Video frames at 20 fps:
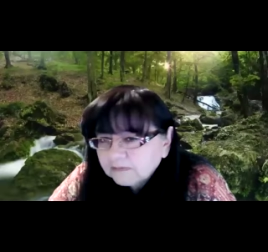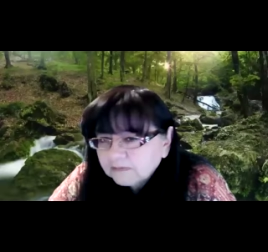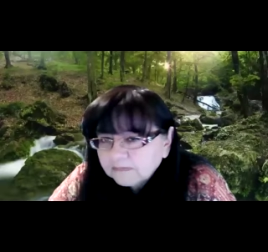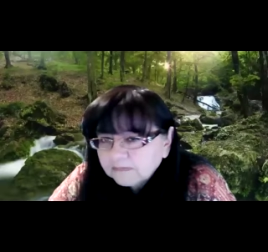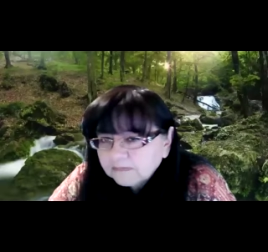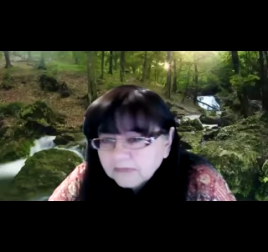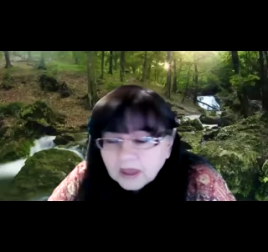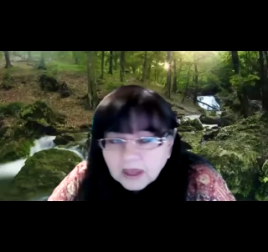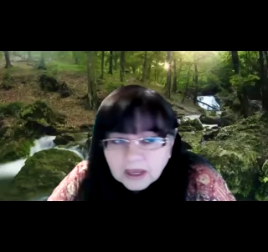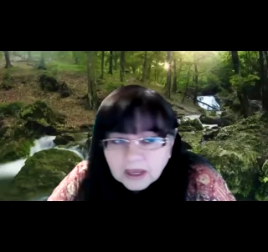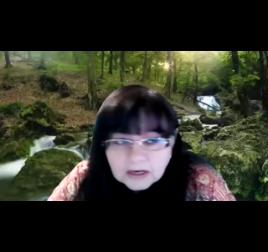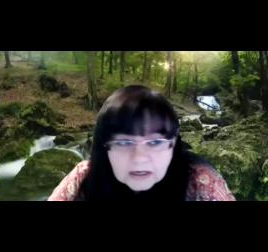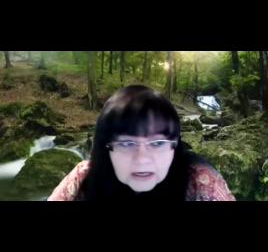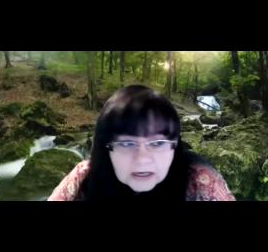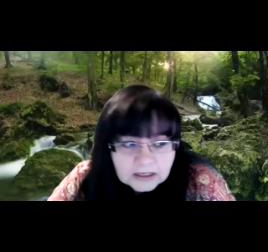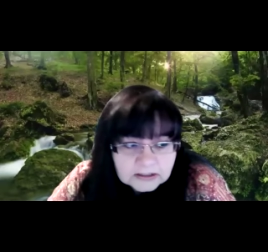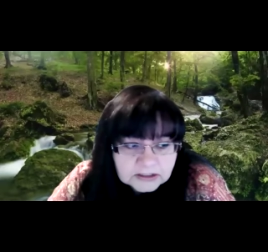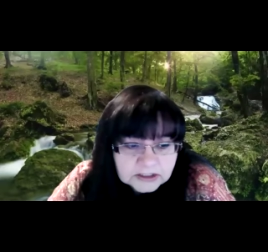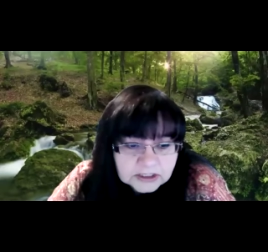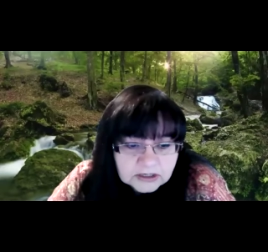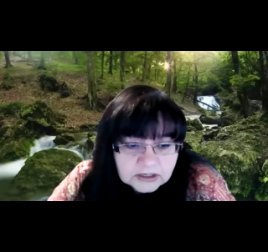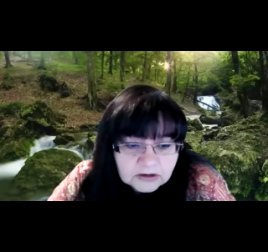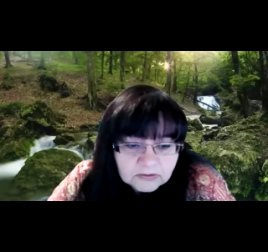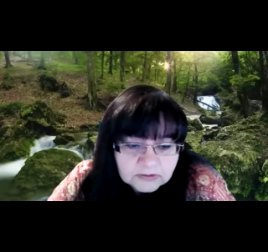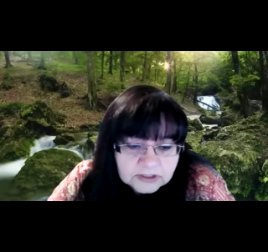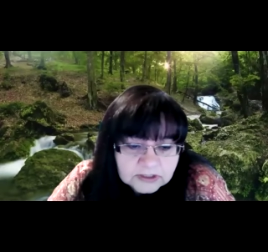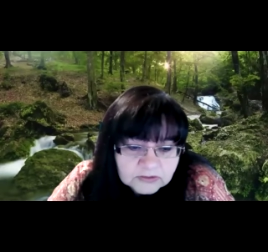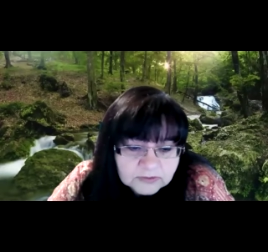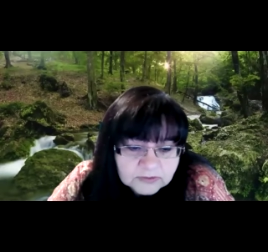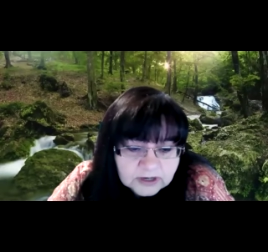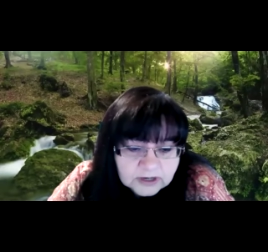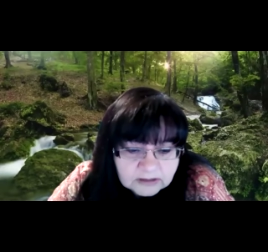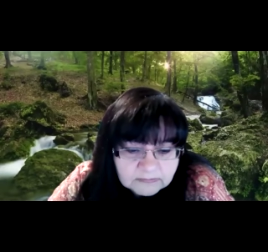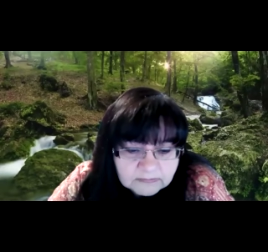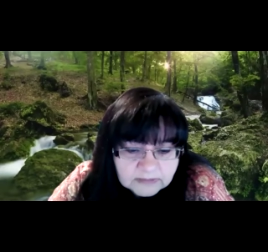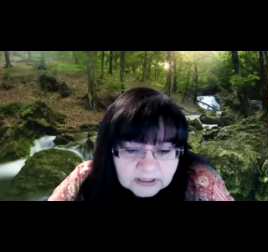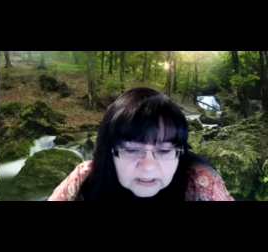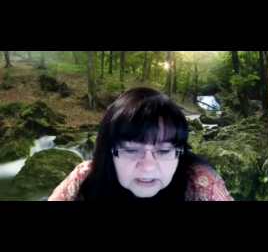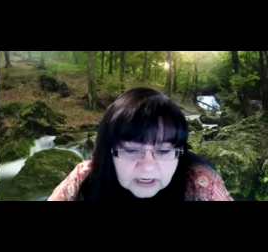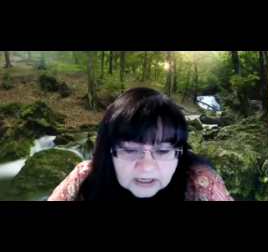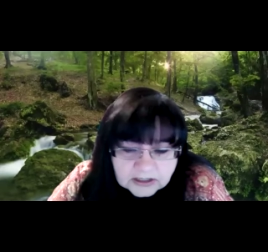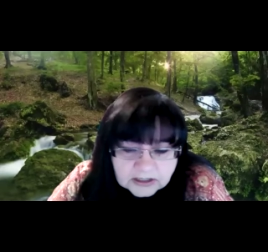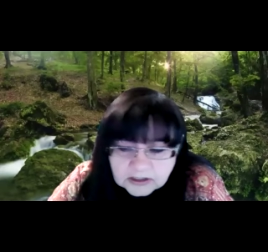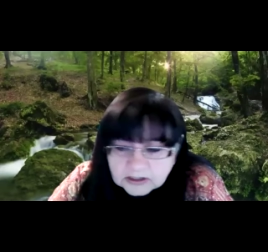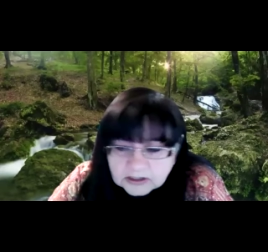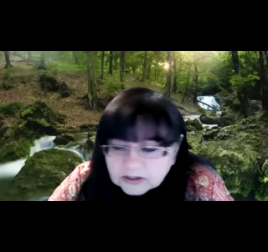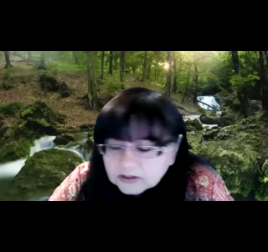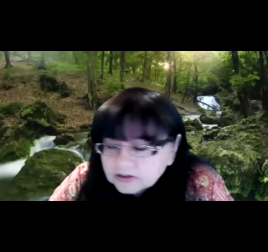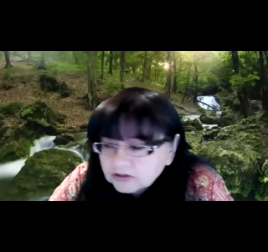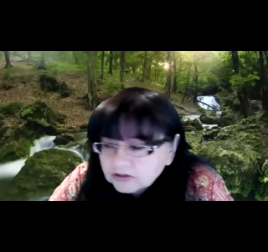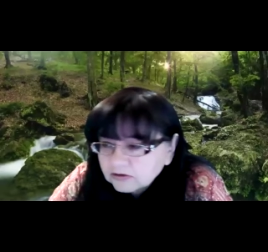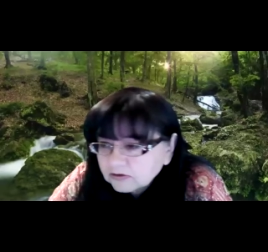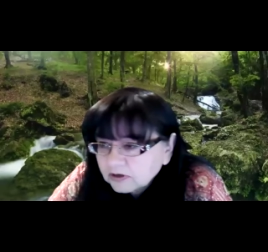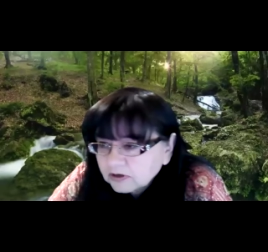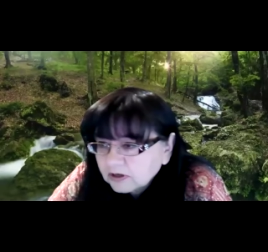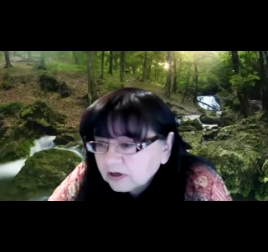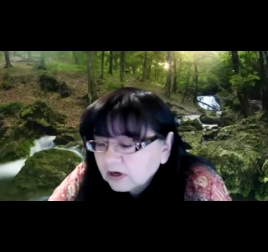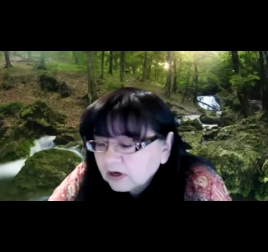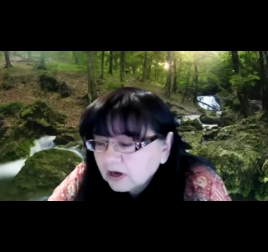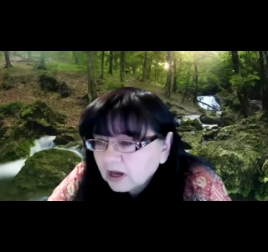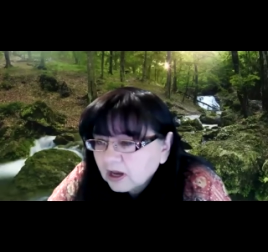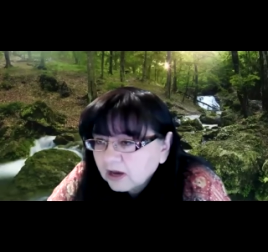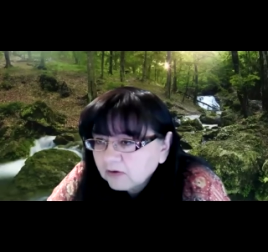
Yeah. And for these recommendations, so yeah,